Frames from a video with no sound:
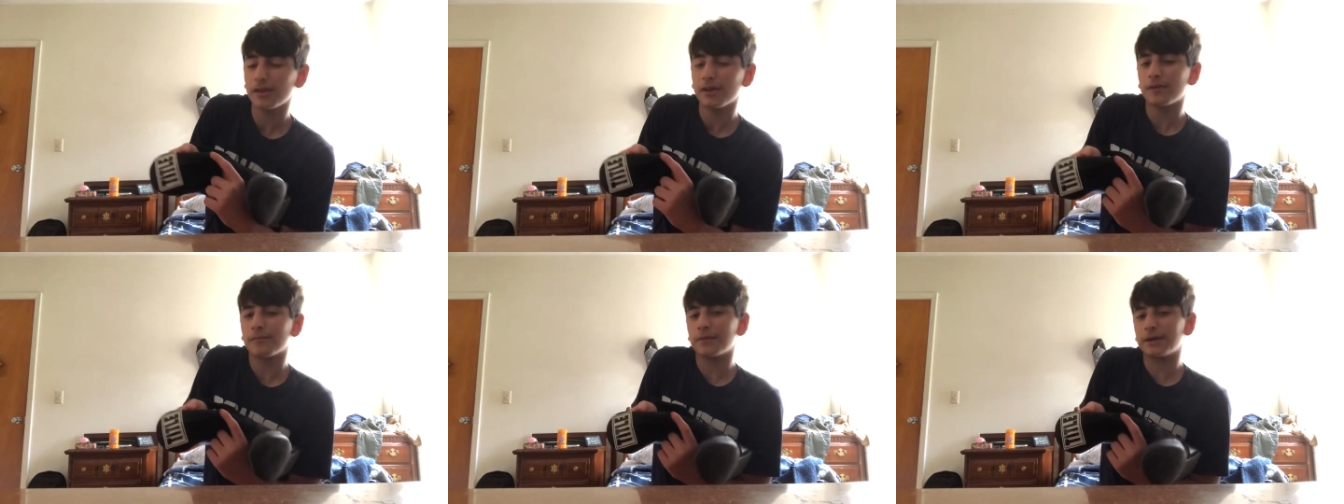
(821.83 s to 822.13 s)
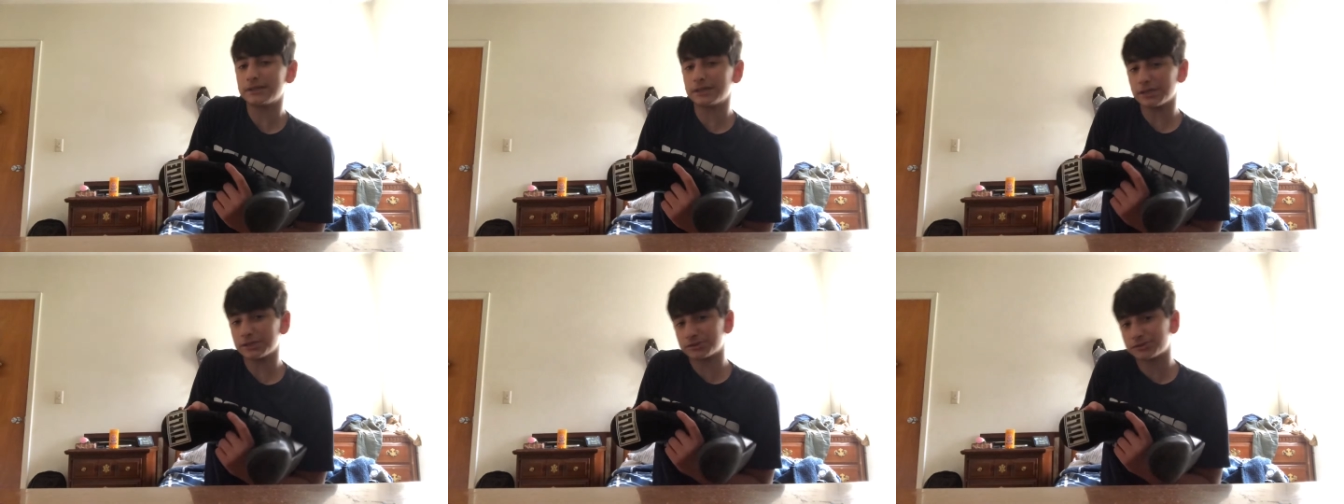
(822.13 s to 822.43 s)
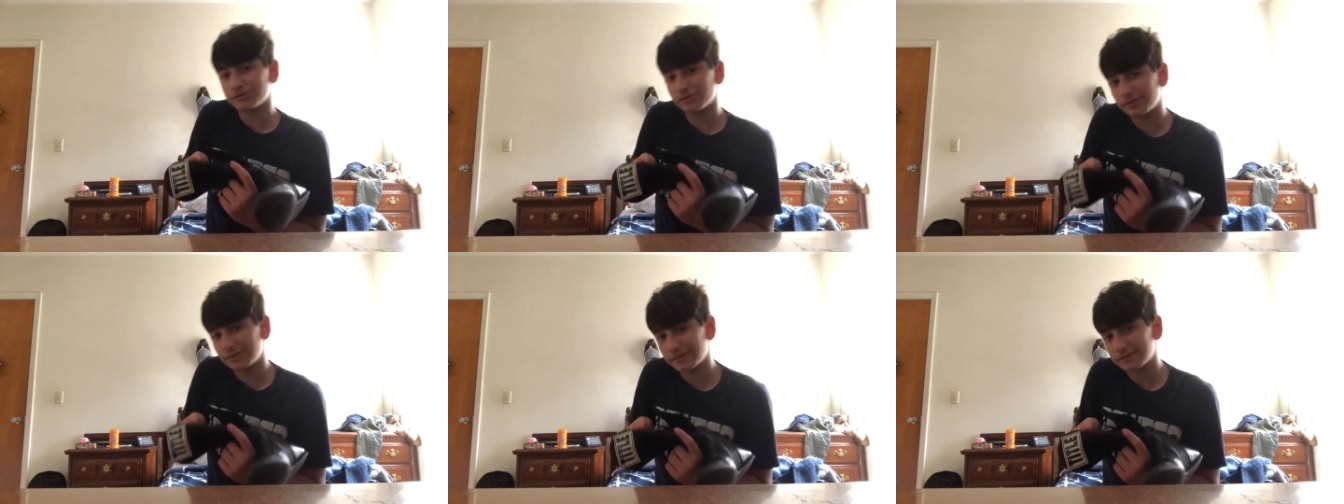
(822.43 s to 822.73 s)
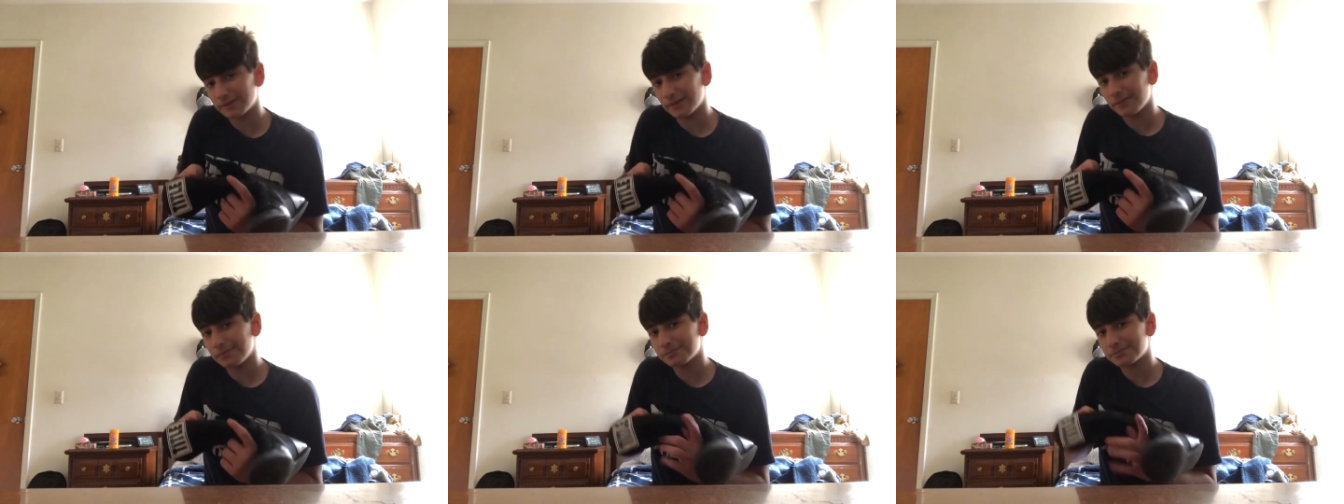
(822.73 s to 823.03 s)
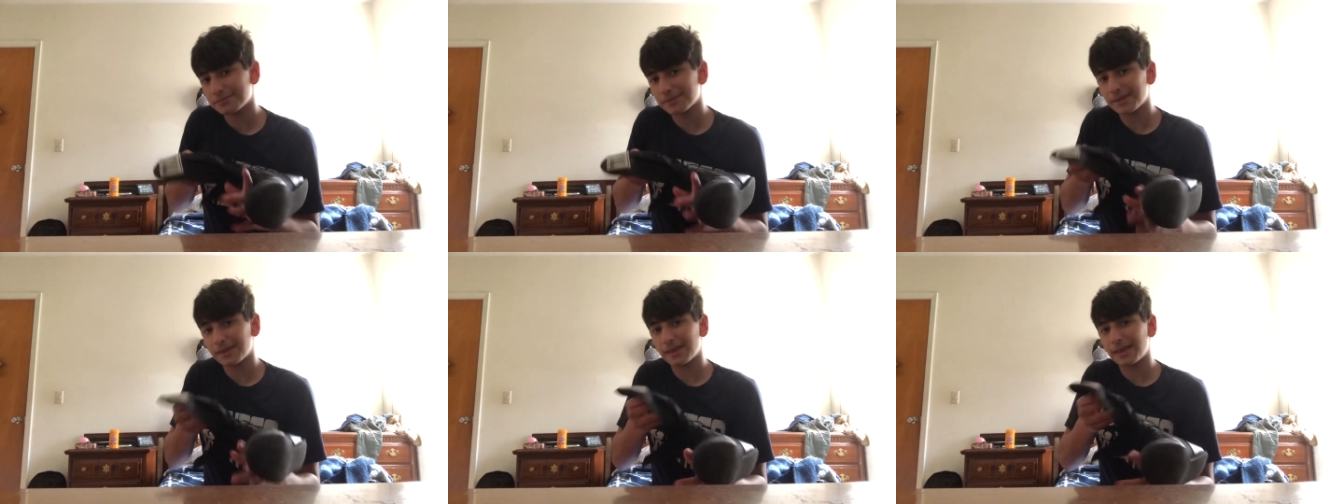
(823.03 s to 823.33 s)
my dog chewed these up,
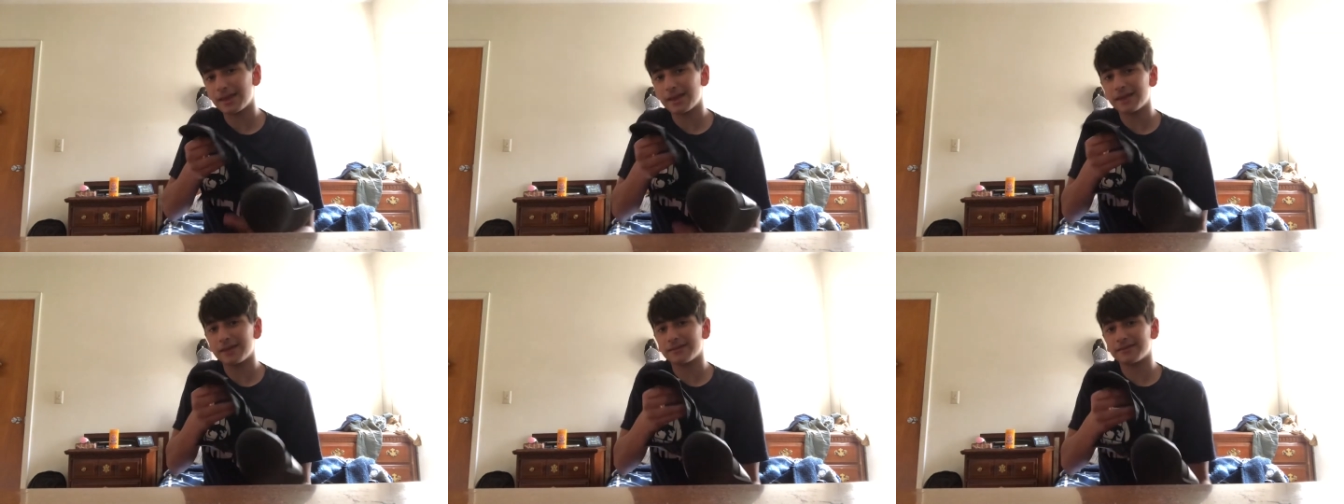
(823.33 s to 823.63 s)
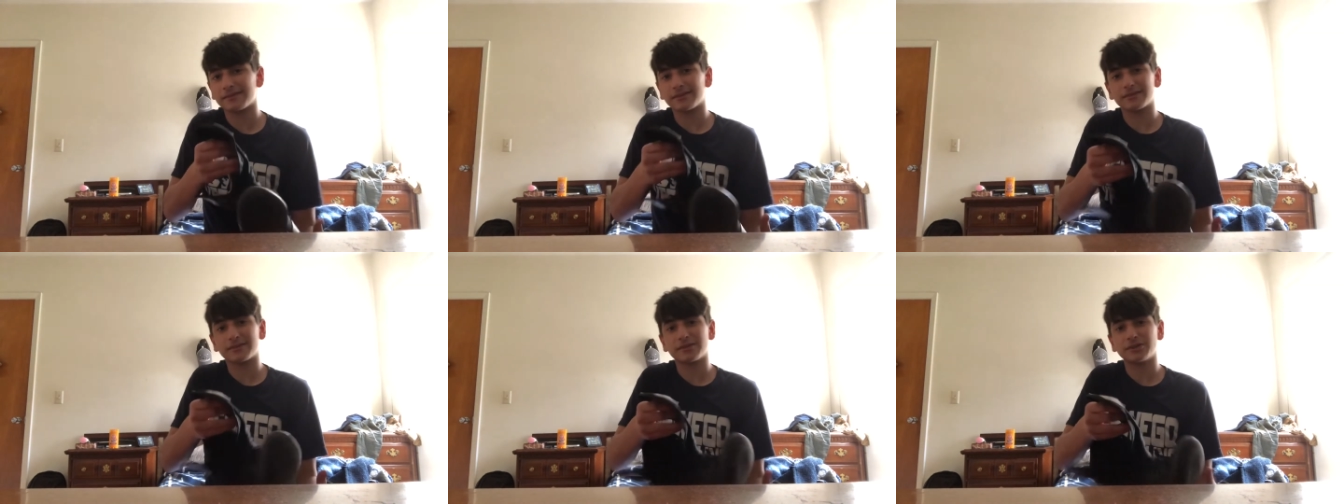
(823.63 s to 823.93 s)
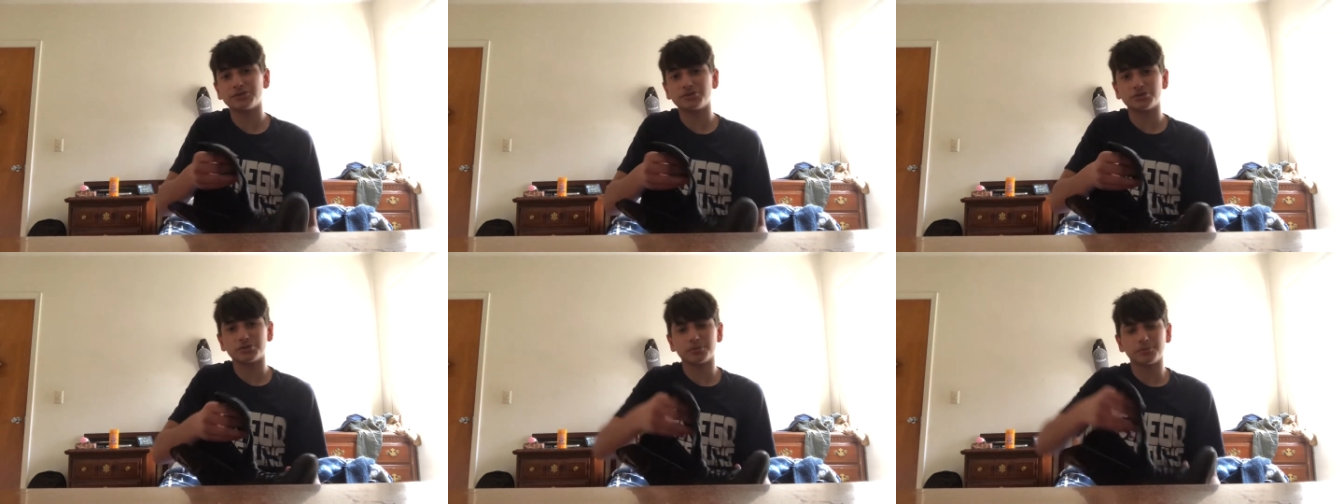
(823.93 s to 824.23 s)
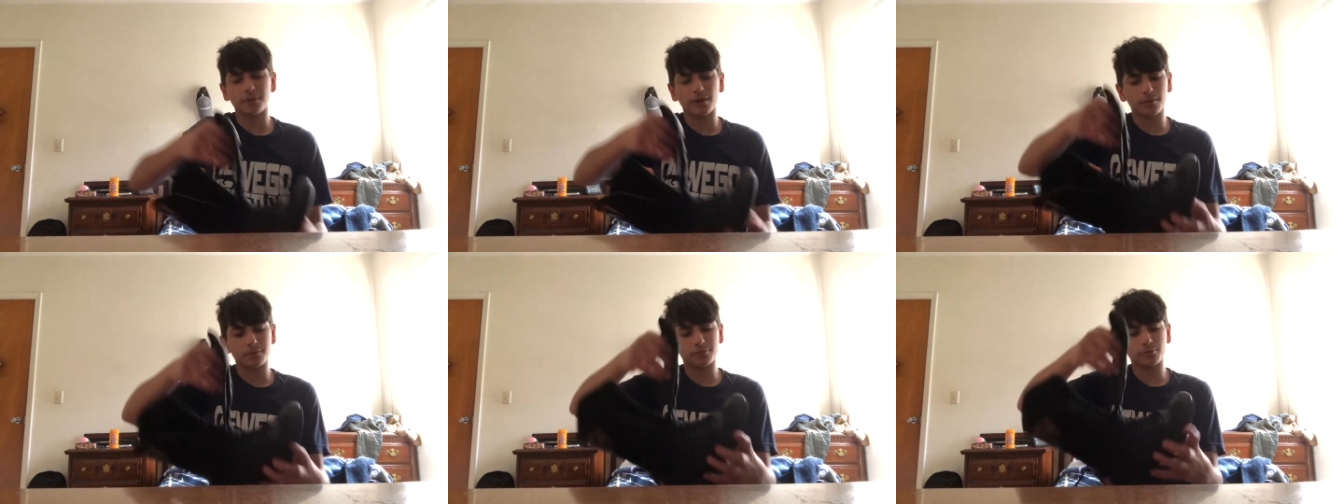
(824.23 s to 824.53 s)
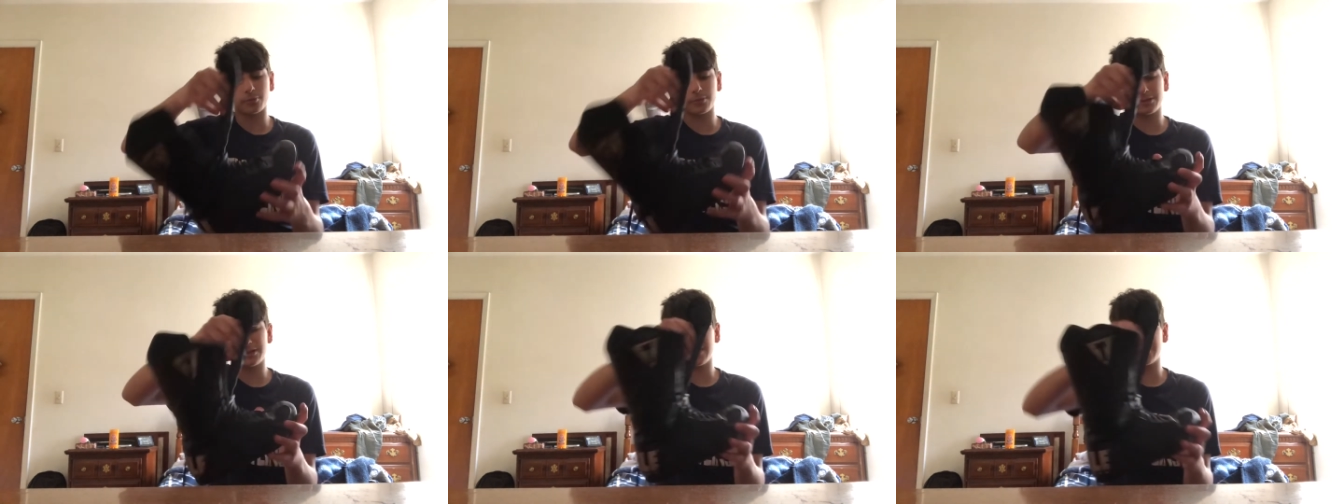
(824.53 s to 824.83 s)
and since they chewed them up, you
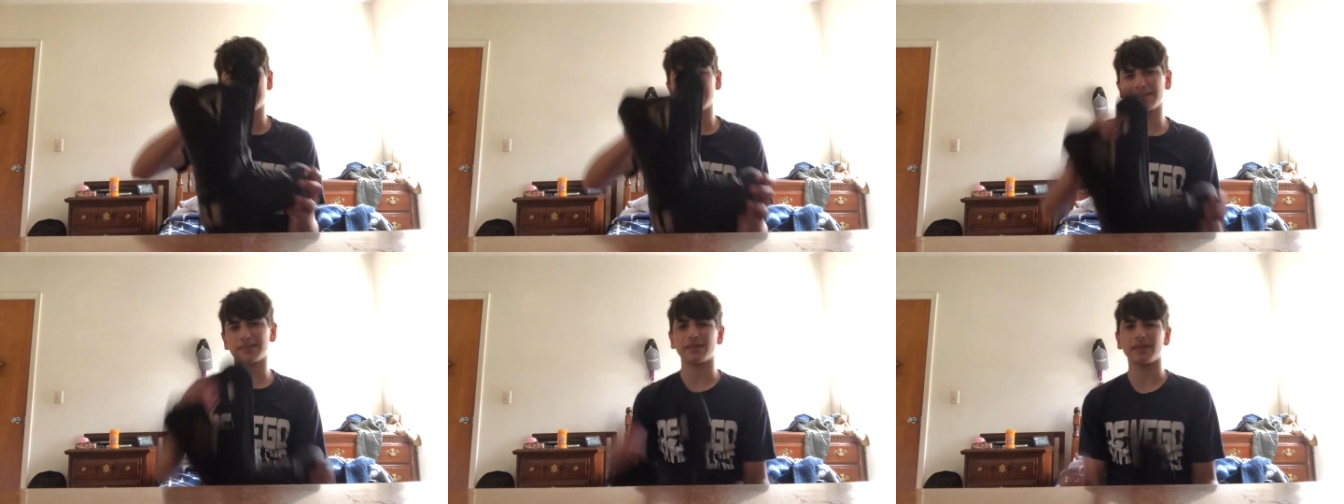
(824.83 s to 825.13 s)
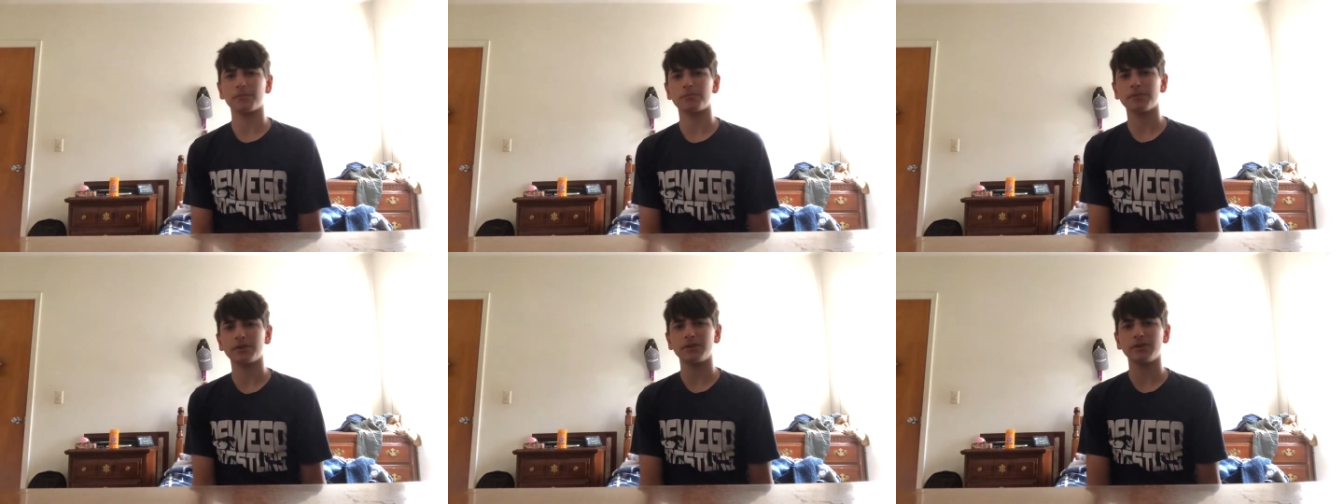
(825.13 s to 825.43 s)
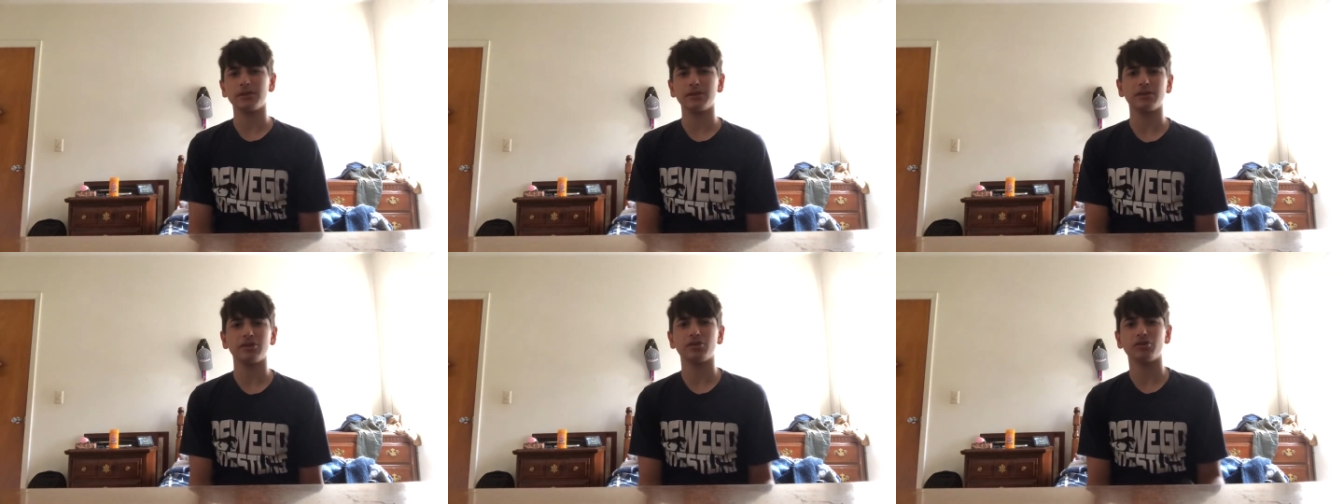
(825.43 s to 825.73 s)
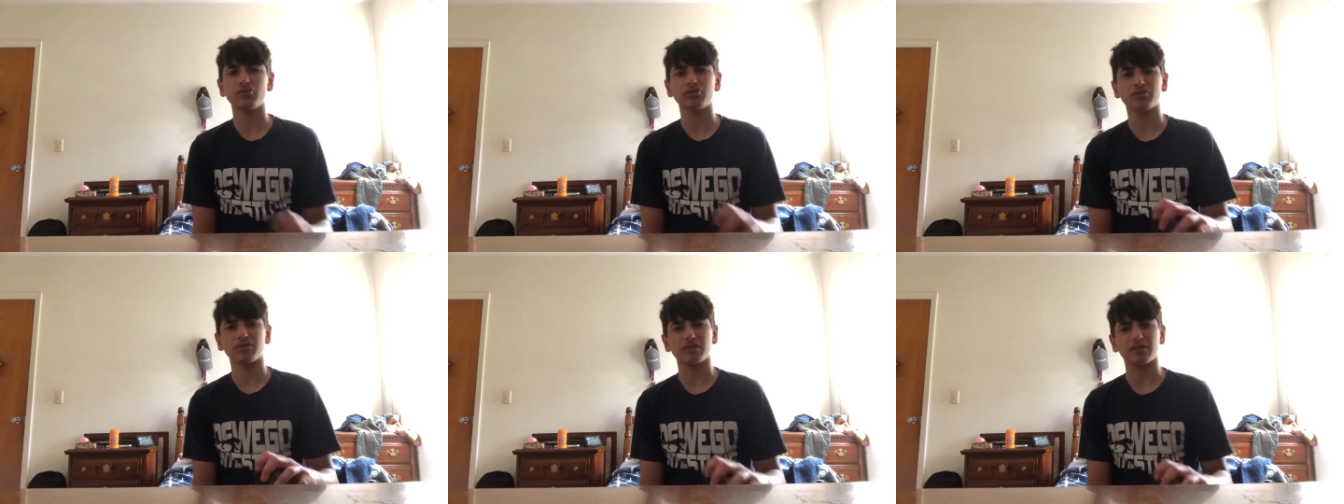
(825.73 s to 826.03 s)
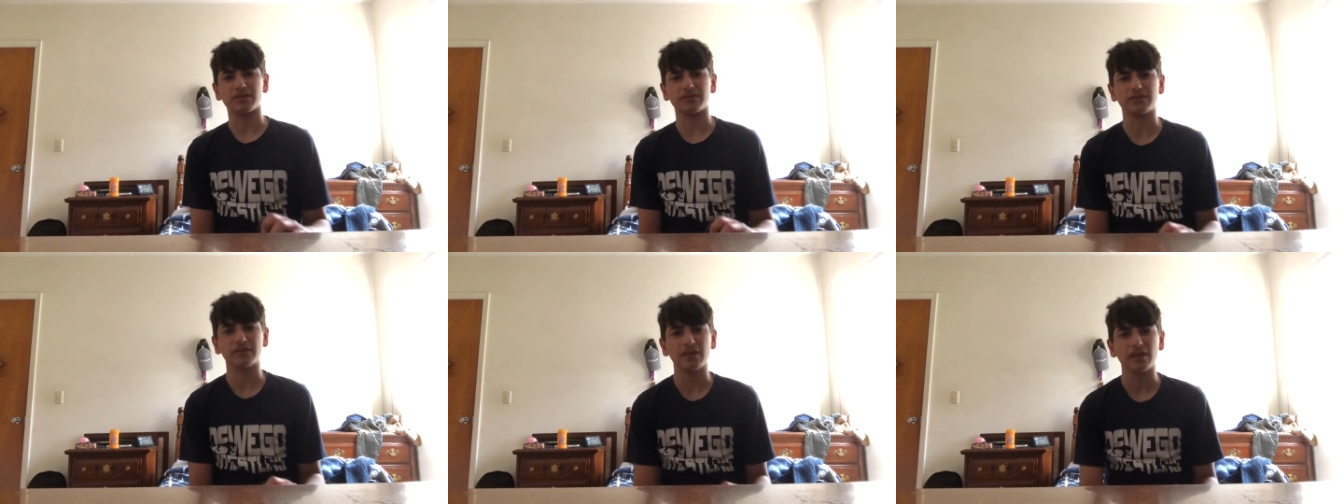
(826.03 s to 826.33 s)
would think that they'd be
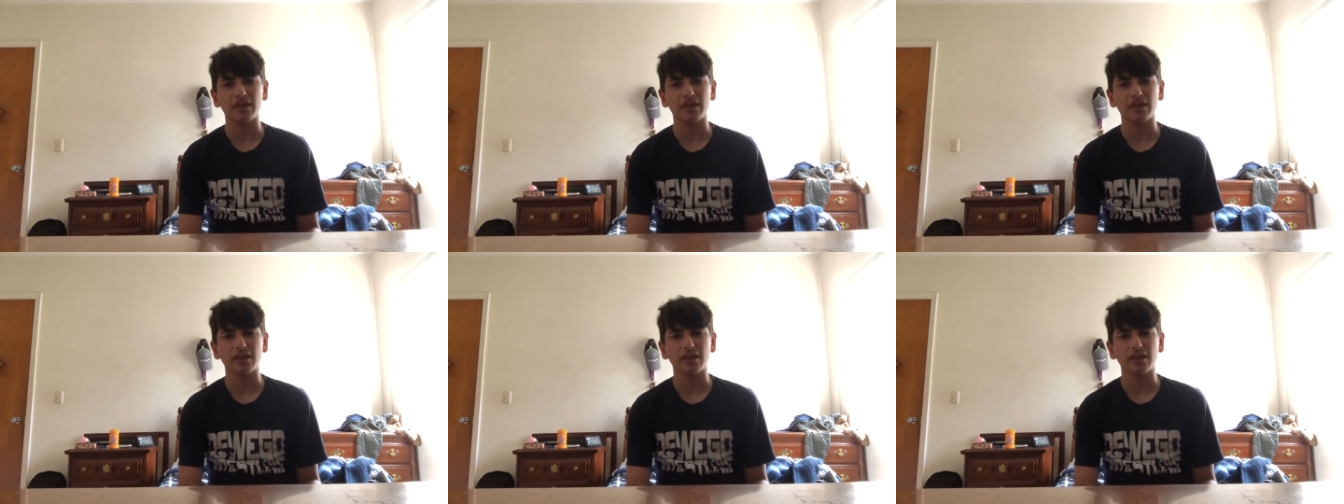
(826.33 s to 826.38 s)
useless